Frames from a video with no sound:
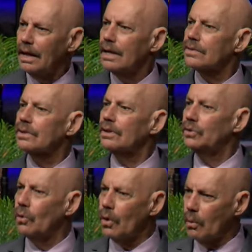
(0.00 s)
is the
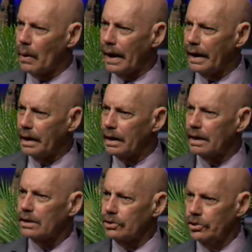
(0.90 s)
doorway
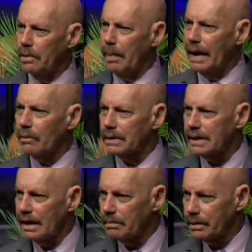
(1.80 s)
to the banquet
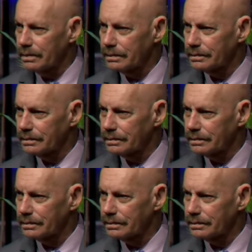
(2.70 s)
table.